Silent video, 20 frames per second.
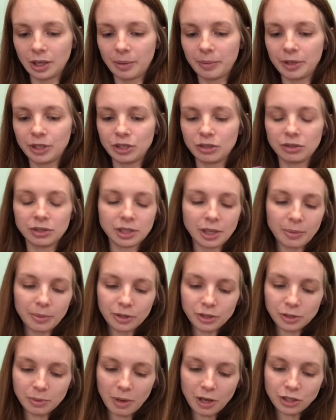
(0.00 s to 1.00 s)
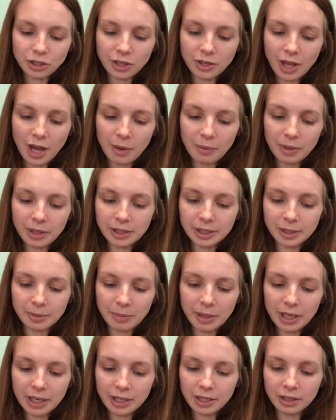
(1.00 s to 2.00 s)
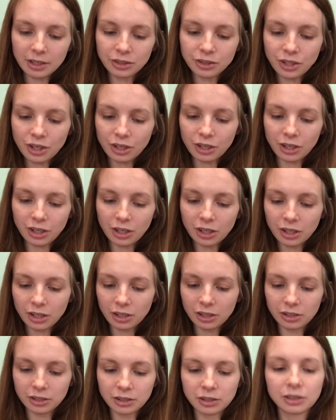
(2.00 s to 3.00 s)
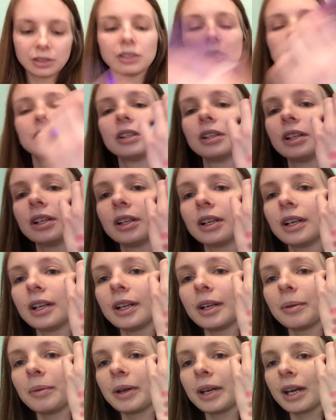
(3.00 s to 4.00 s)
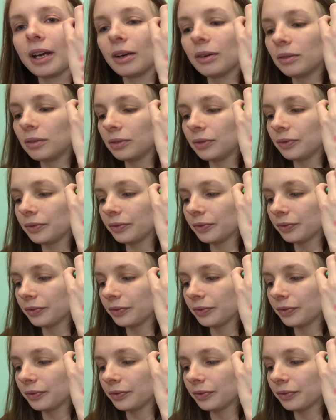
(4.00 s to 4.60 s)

I'm gonna do a double swatch on that one to make it a little darker. There we go.